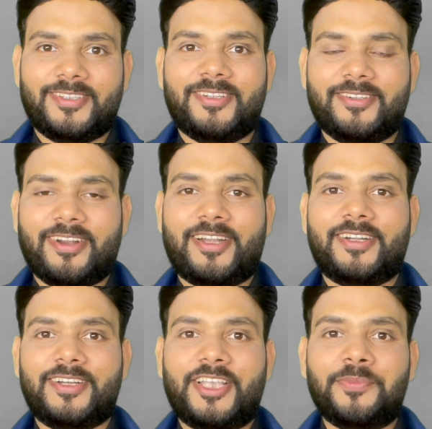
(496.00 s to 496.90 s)
right?
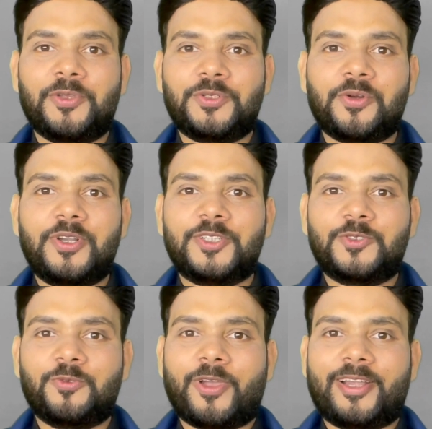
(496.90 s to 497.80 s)
Keep your
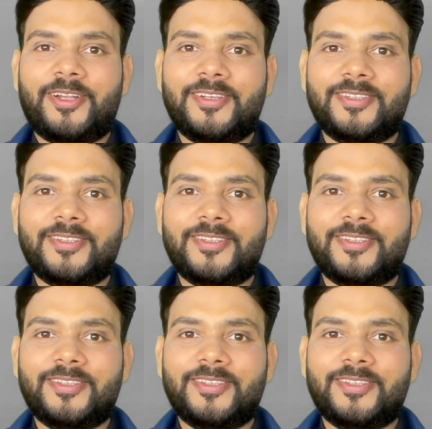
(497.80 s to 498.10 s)
shoulders wide,